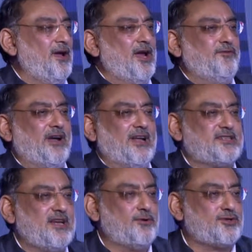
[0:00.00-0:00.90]
In fact,
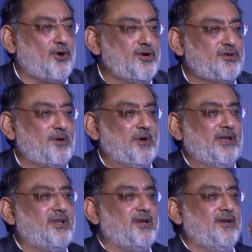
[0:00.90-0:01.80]
yesterday I was talking to somebody
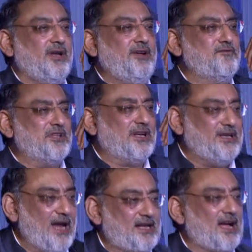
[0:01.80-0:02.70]
that even the
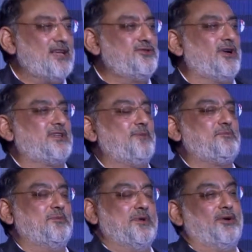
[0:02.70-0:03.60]
data is not
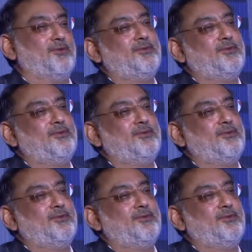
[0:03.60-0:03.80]
acceptable now.